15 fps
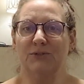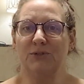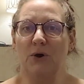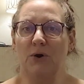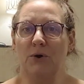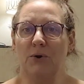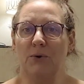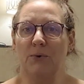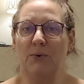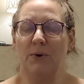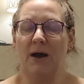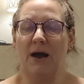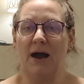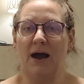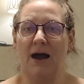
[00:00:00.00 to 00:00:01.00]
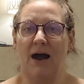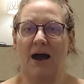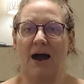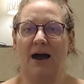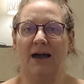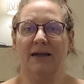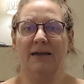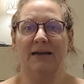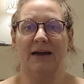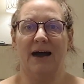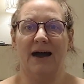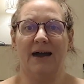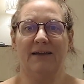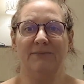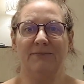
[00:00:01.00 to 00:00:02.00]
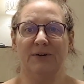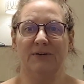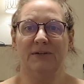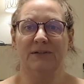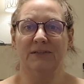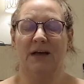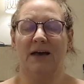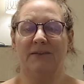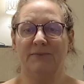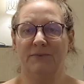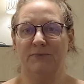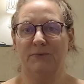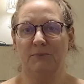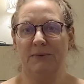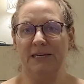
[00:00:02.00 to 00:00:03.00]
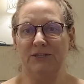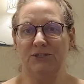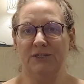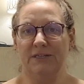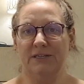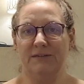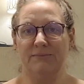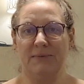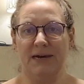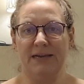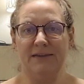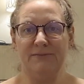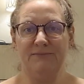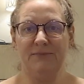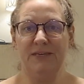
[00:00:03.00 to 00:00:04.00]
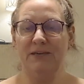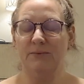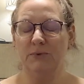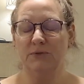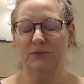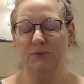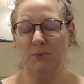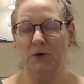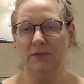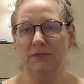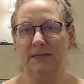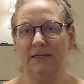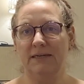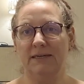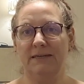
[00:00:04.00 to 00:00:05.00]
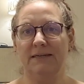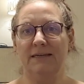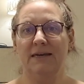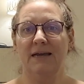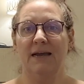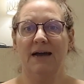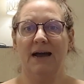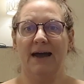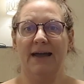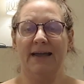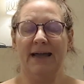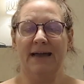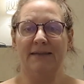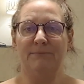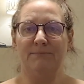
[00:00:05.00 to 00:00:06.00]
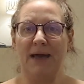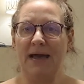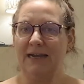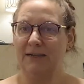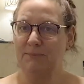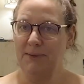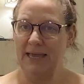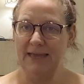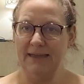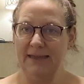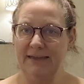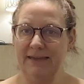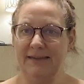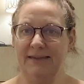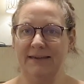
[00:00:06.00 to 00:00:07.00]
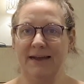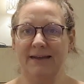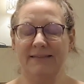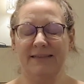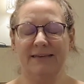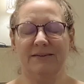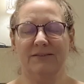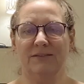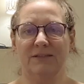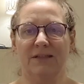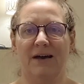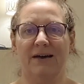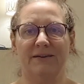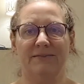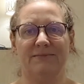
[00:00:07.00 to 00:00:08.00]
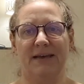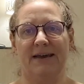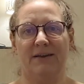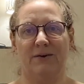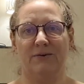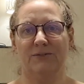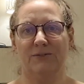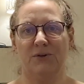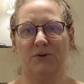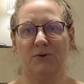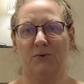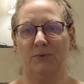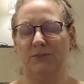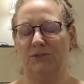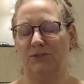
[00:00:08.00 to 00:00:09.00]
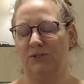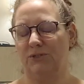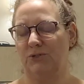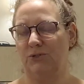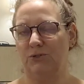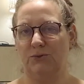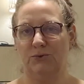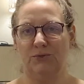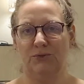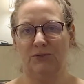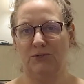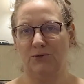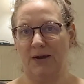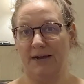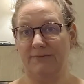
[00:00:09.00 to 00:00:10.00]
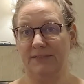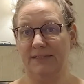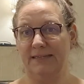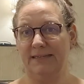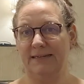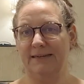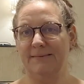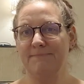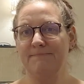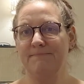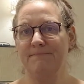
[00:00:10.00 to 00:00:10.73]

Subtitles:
So I felt a lot of inflammation. My feet were swollen. I had back pain. I think a lot of that also was just due to the traveling.